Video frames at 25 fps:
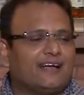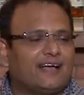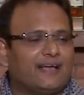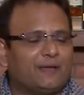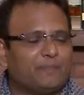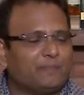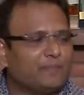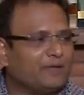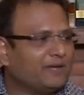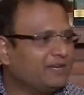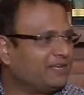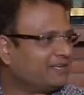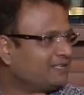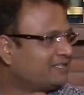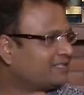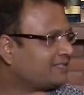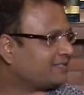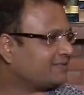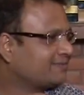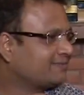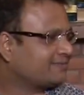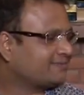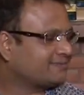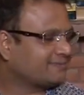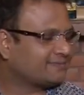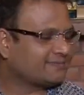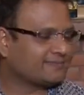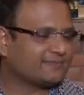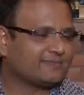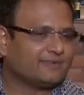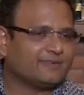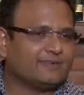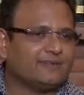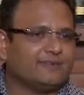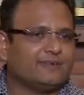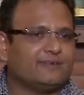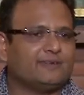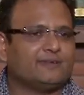I'm Manish.
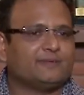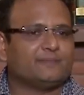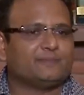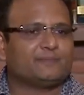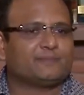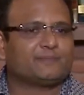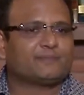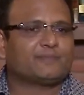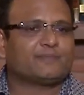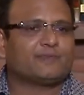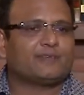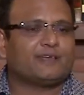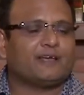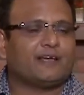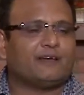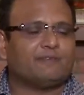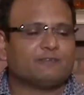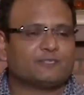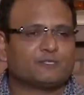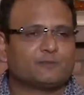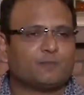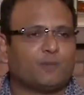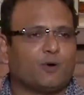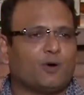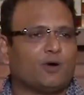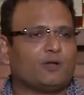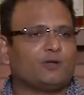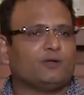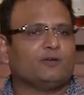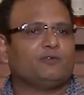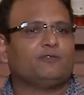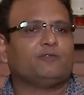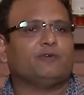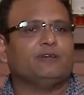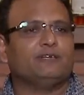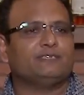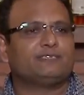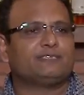I was born on
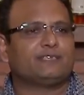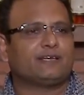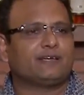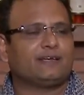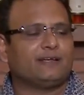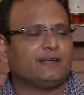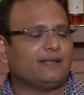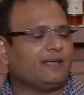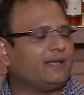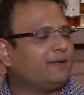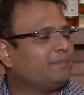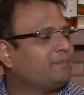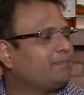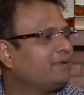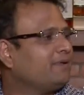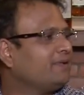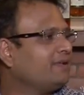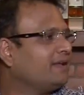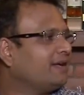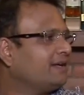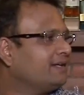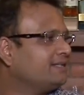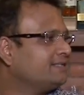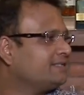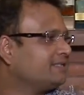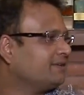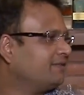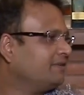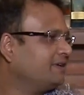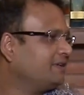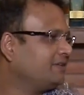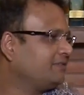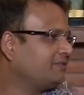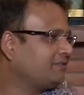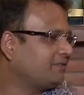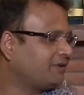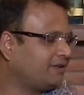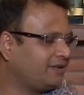22nd April
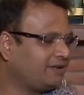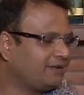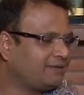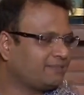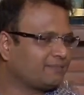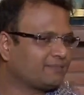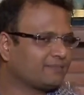1973